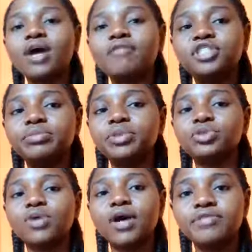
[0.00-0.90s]
You have
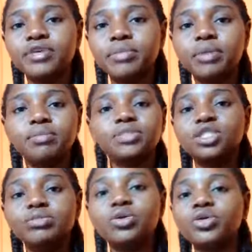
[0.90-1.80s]
Gmail, you have
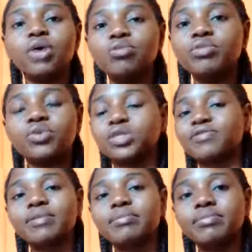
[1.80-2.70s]
Gmail, Yahoo
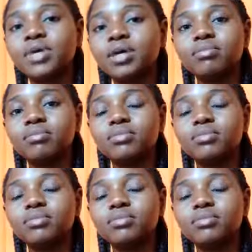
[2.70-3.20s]
Mail, whichever